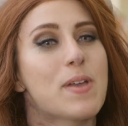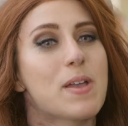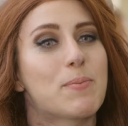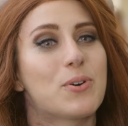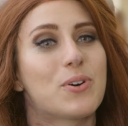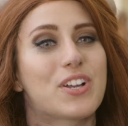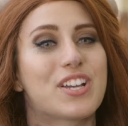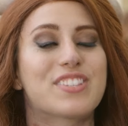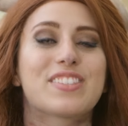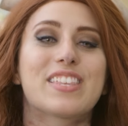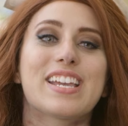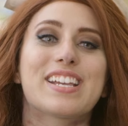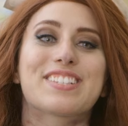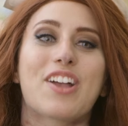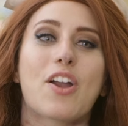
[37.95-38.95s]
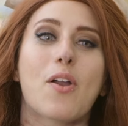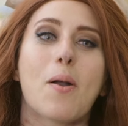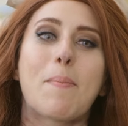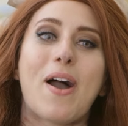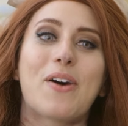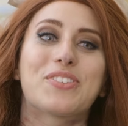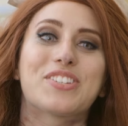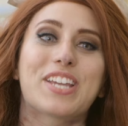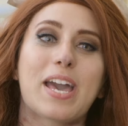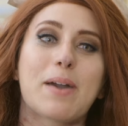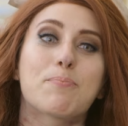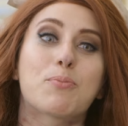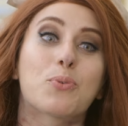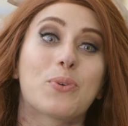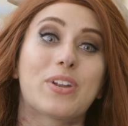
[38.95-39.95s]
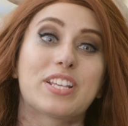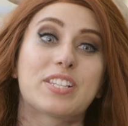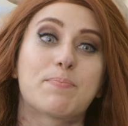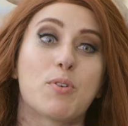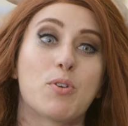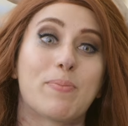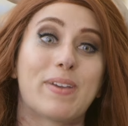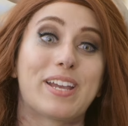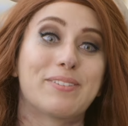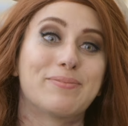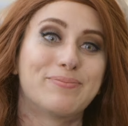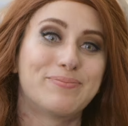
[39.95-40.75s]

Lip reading: people, because things are about to get pretty spooky.